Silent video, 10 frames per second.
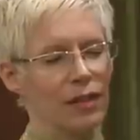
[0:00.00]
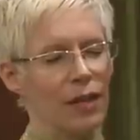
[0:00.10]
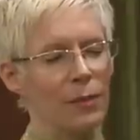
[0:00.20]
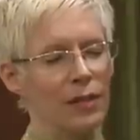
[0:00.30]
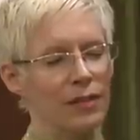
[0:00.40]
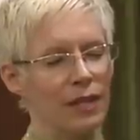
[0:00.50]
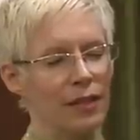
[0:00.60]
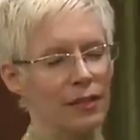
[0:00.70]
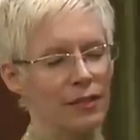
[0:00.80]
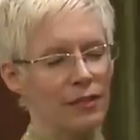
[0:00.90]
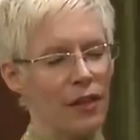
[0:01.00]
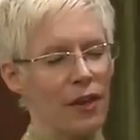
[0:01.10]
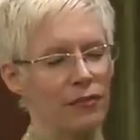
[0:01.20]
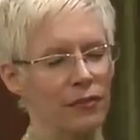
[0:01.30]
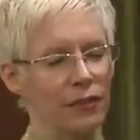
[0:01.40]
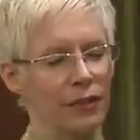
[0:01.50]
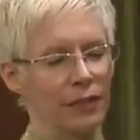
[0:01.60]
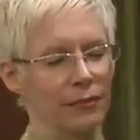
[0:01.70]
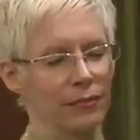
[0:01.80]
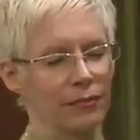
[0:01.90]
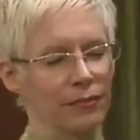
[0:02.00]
Come and take this offering.